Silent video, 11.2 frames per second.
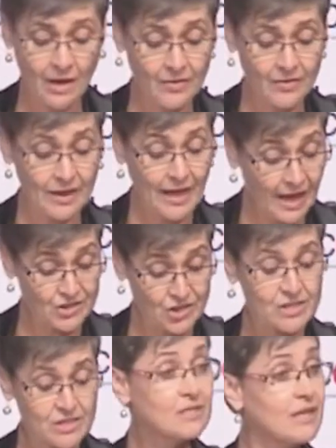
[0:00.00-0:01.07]
The
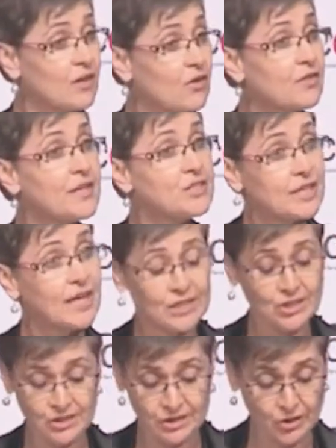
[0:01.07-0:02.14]
largest, health,
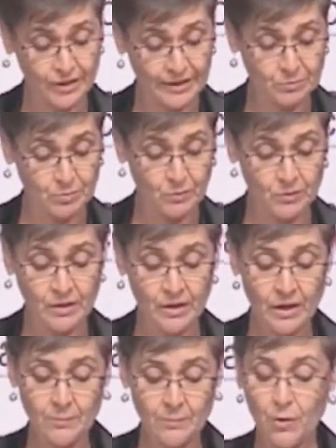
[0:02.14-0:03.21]
education and transport,
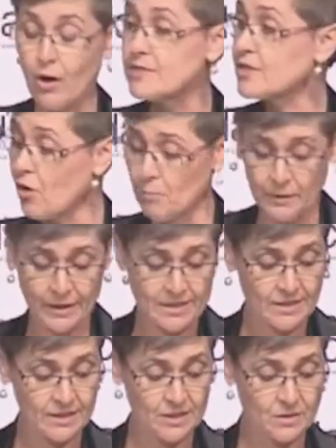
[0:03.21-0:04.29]
comprise complex
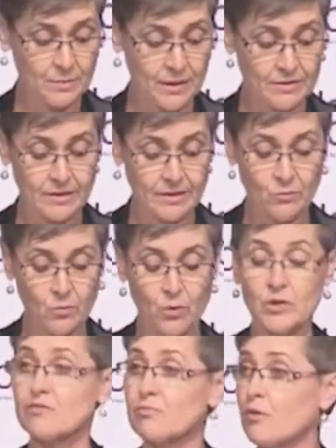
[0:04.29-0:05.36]
and interdependent
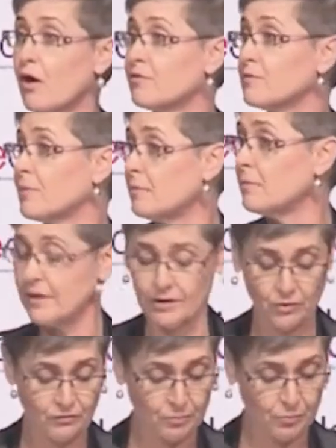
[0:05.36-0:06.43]
networks of private, public and
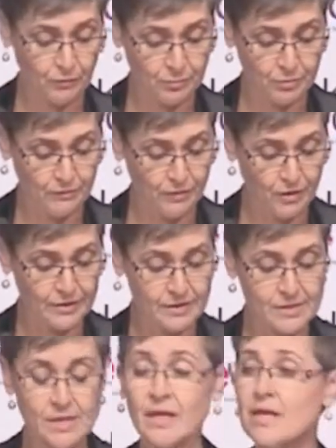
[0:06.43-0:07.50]
not-for-profit
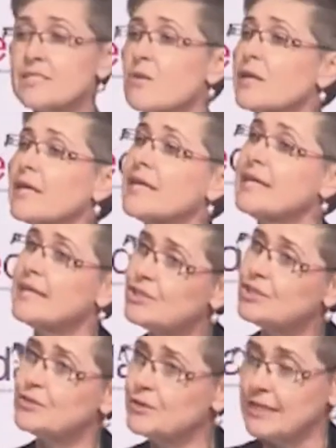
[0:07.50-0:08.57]
providers. So a key
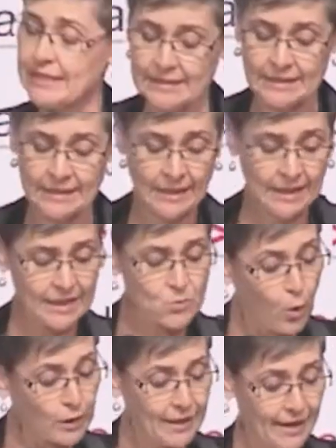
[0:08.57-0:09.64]
issue then is
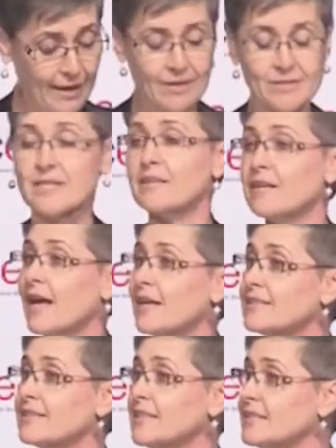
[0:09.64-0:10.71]
what counts in
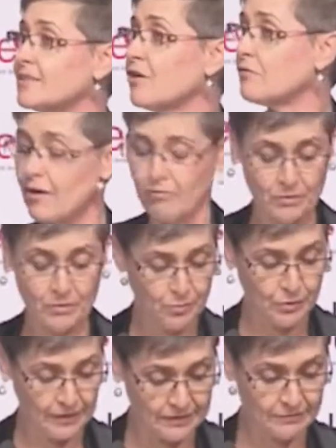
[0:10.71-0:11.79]
analyses of government
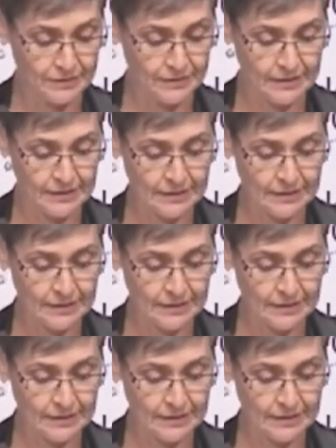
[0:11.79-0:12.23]
productivity.